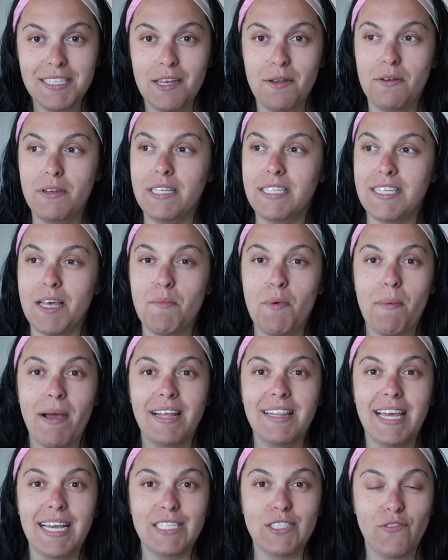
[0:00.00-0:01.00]
in some of my
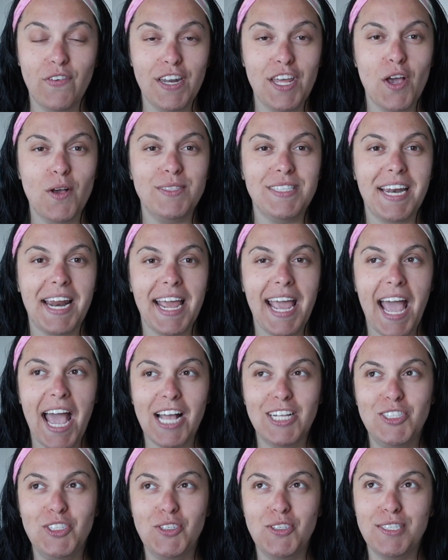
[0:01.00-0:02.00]
last videos that I
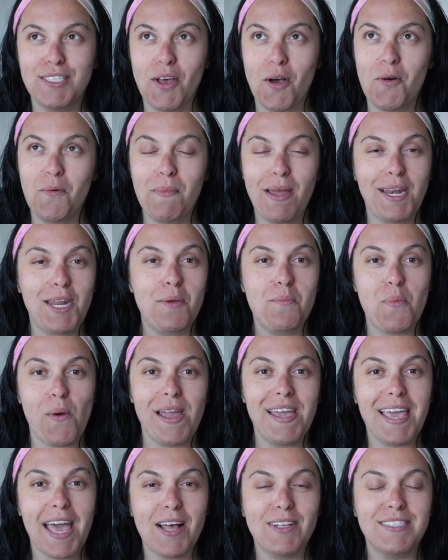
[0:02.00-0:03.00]
had so many
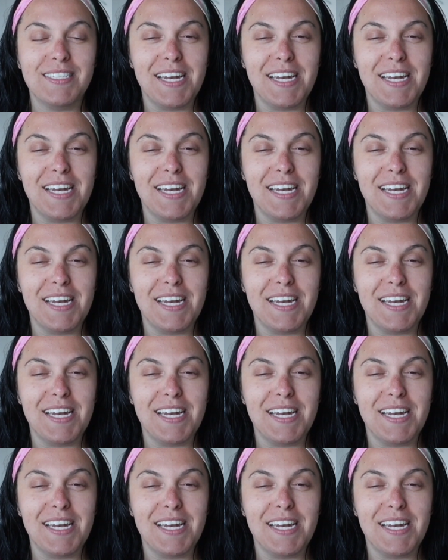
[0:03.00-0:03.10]
breakouts,